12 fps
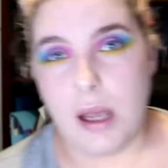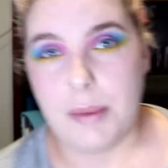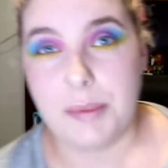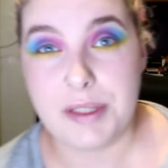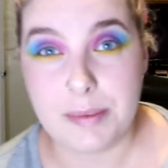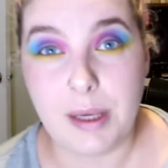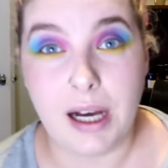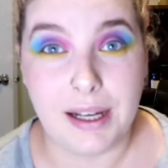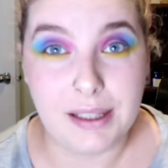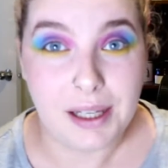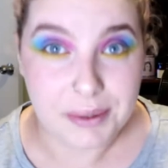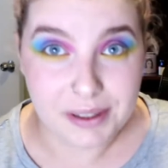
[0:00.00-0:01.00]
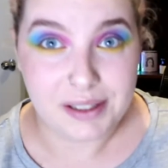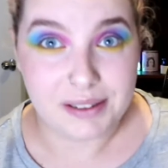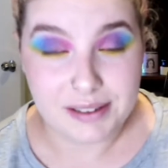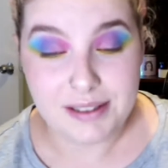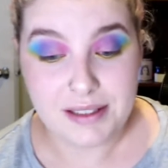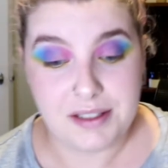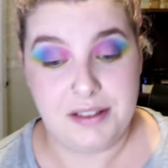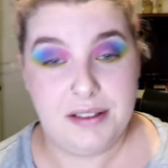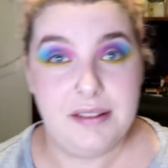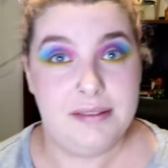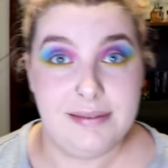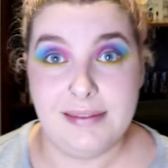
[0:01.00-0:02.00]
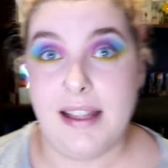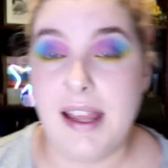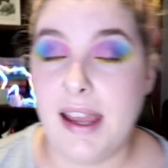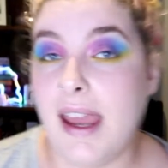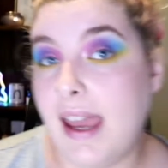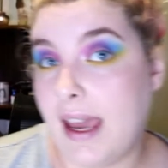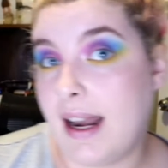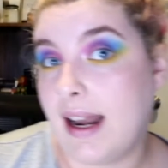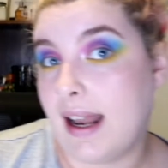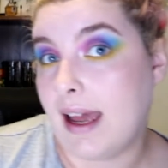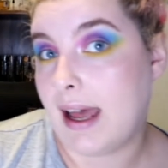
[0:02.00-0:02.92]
I'm gonna put some eyeliner on and